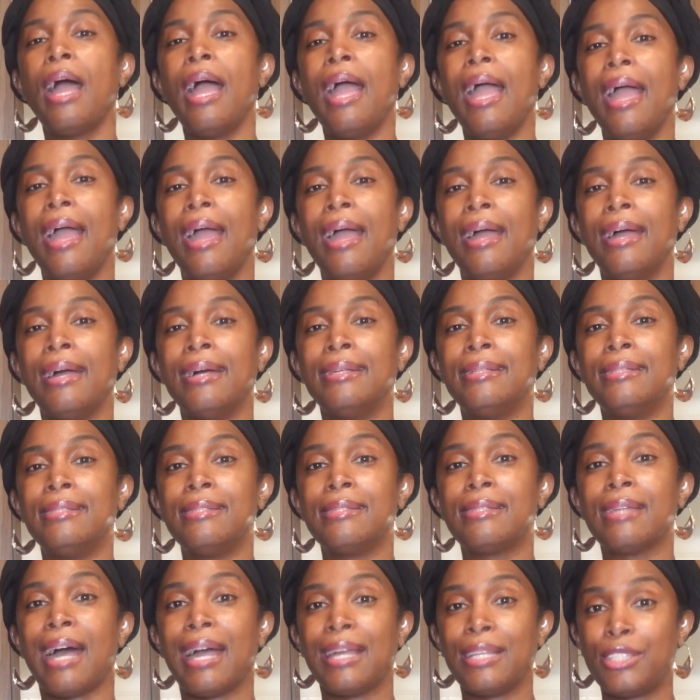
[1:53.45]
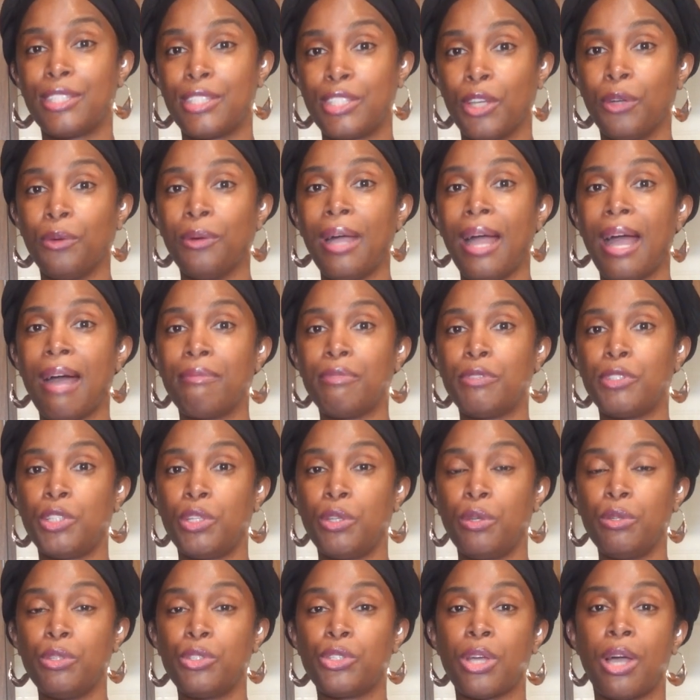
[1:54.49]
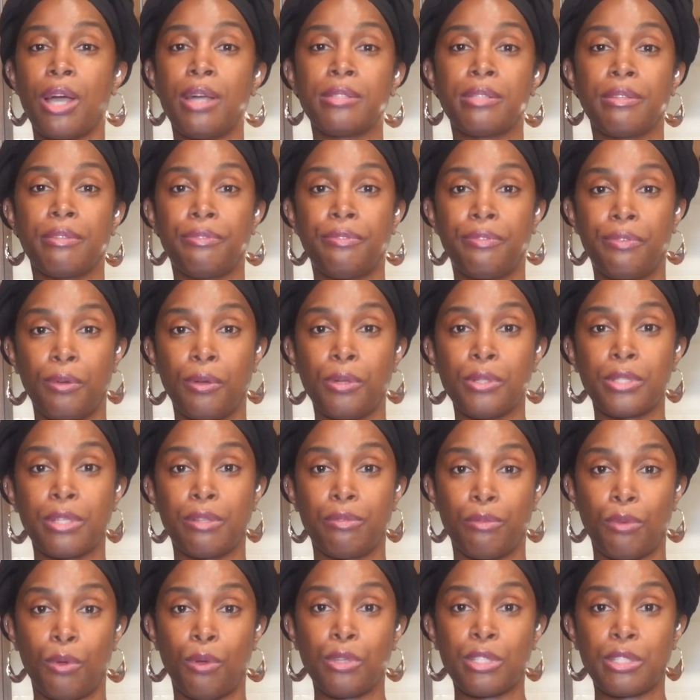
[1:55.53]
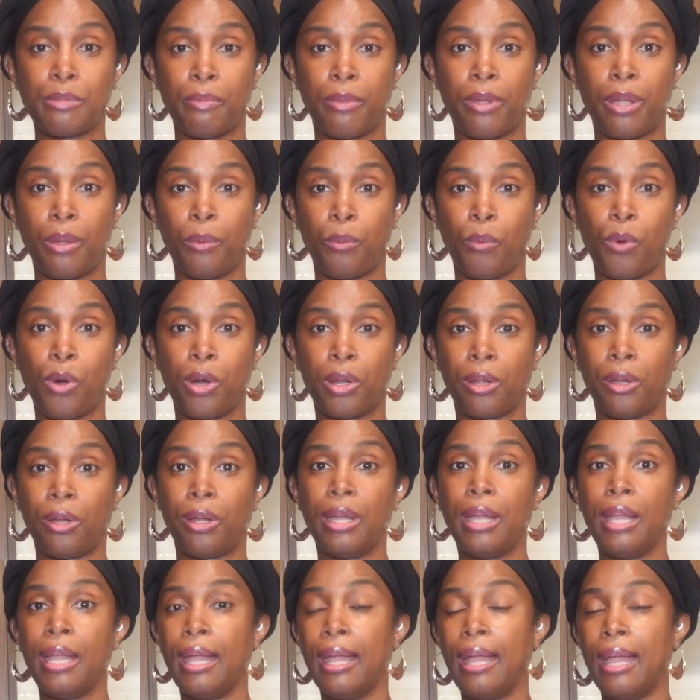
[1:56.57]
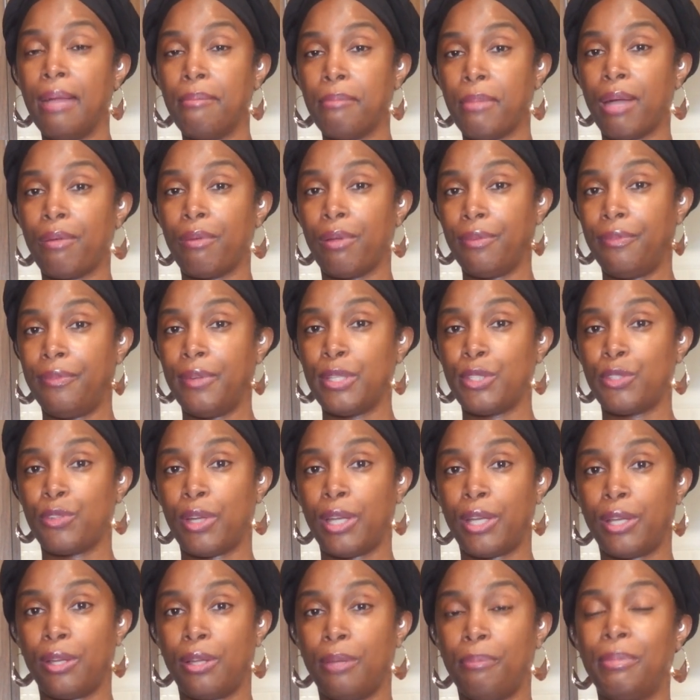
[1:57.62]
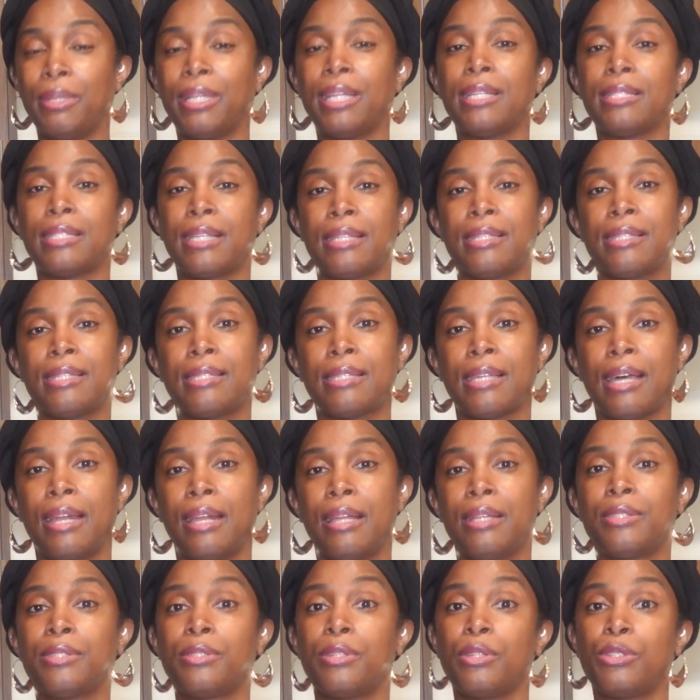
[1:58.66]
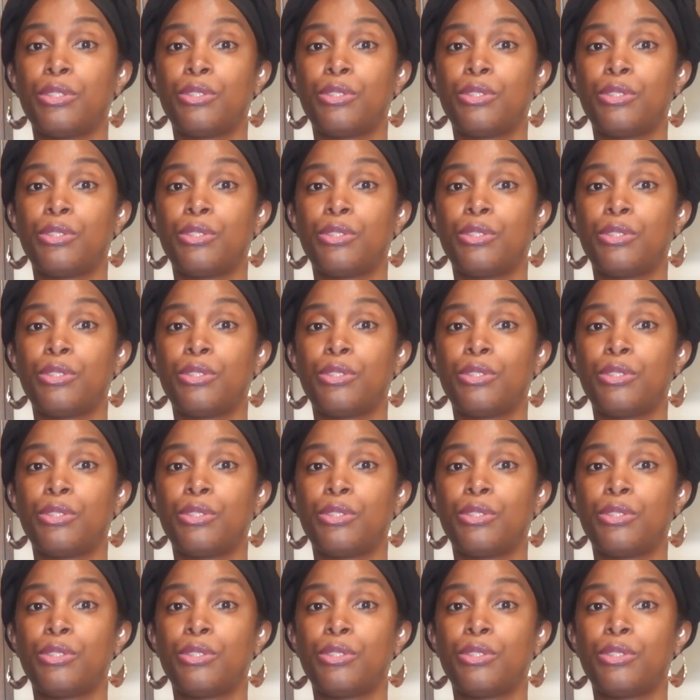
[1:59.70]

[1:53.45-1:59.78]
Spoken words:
and I still have 2 jars of frozen rosemary water in my refrigerator because I decided to